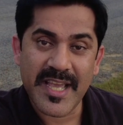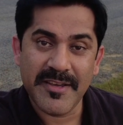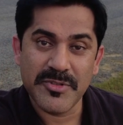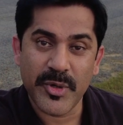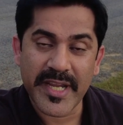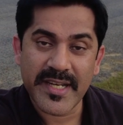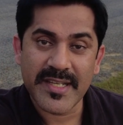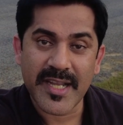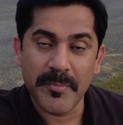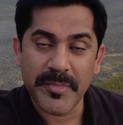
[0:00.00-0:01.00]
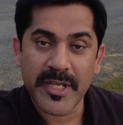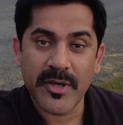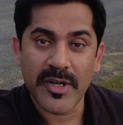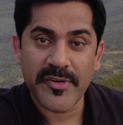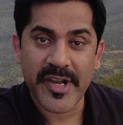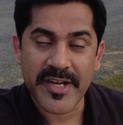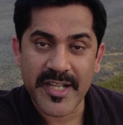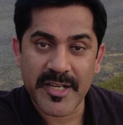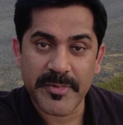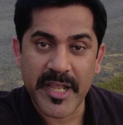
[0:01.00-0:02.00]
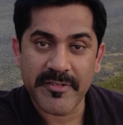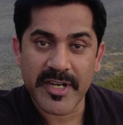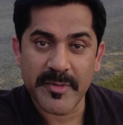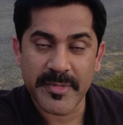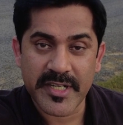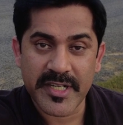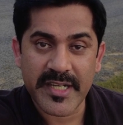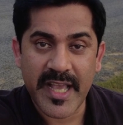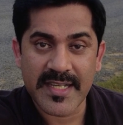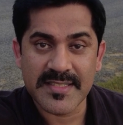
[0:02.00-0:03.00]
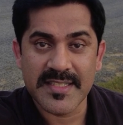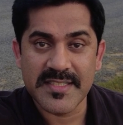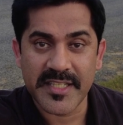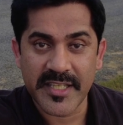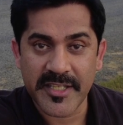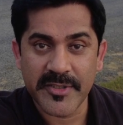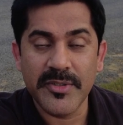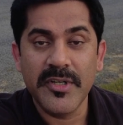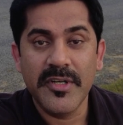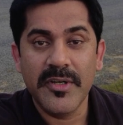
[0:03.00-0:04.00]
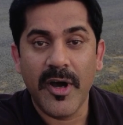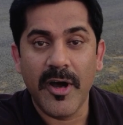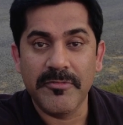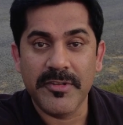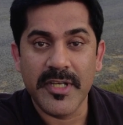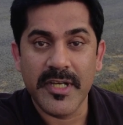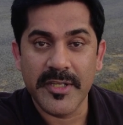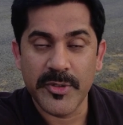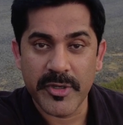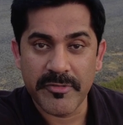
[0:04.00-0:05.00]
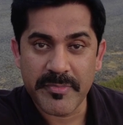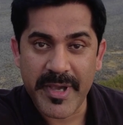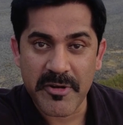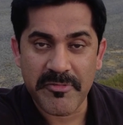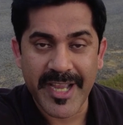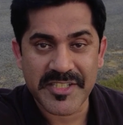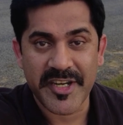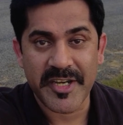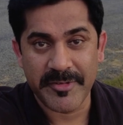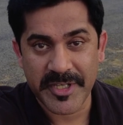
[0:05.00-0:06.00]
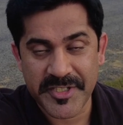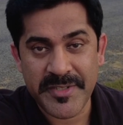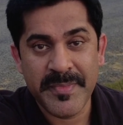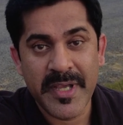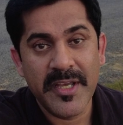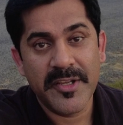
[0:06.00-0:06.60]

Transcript: I have joined a company called Trentar Private Limited as the CEO of the UAV manufacturing division.